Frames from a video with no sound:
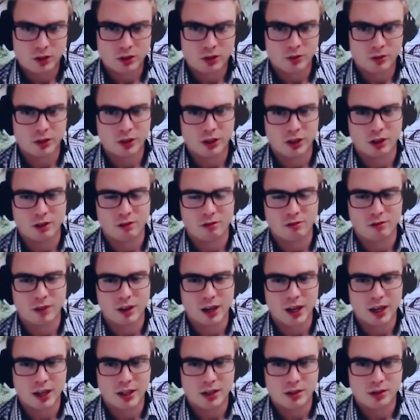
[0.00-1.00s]
So we do a
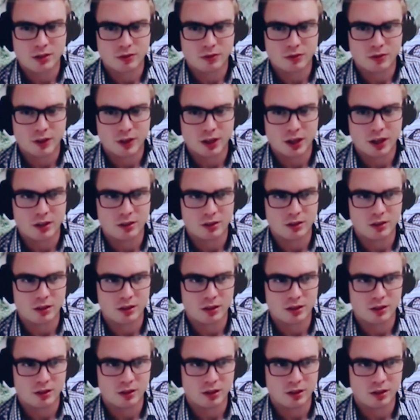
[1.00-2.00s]
range of fit-outs in
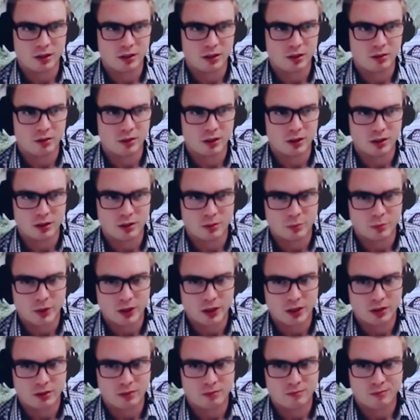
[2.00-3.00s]
this area, whether it
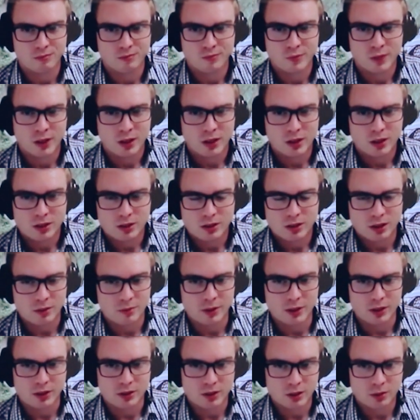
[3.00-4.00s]
be
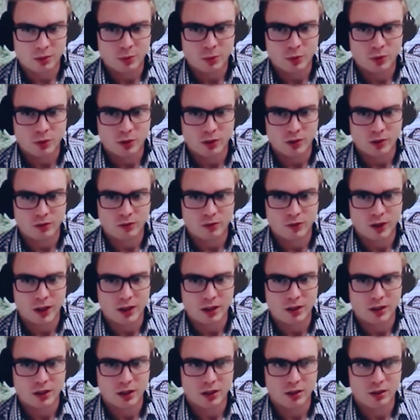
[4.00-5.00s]
something simple with a
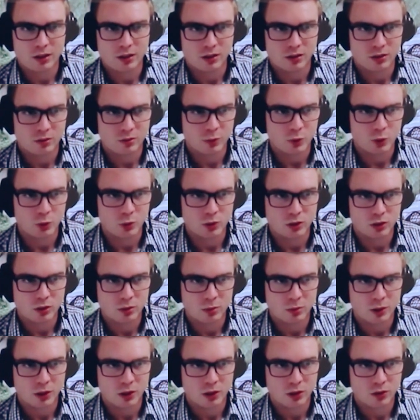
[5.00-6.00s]
flat deck and a small
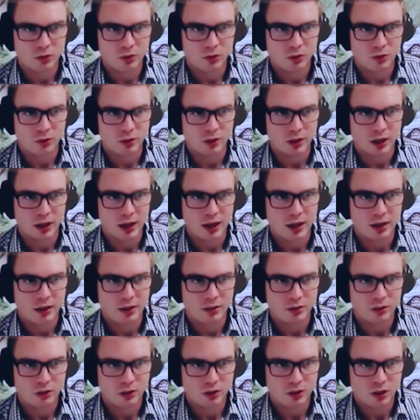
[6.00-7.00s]
toolbox for the
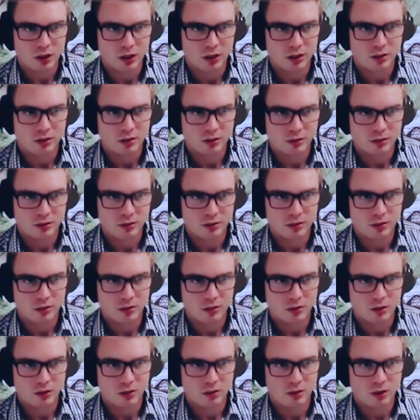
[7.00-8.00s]
gardens guys
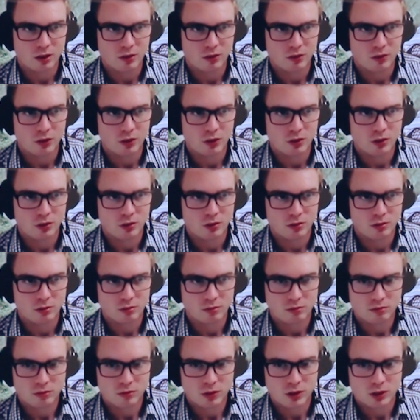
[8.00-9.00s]
to throw a few
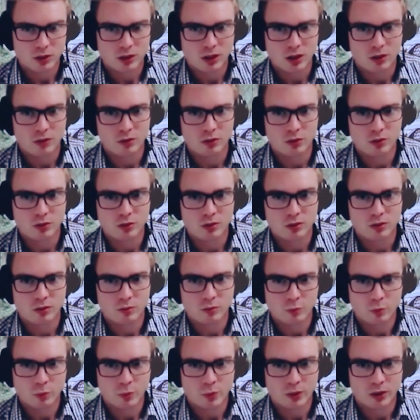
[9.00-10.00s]
shovels and a
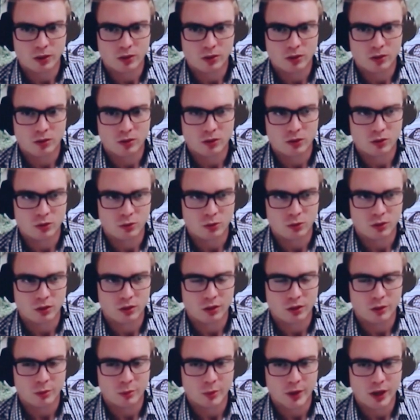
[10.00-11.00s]
bit of soil
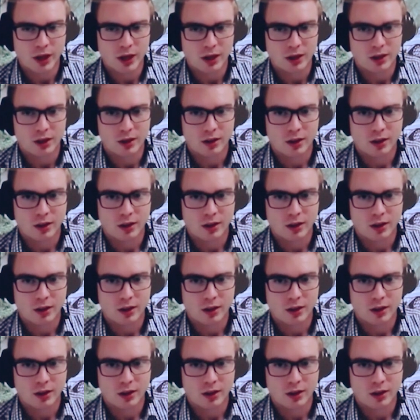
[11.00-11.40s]
on the back,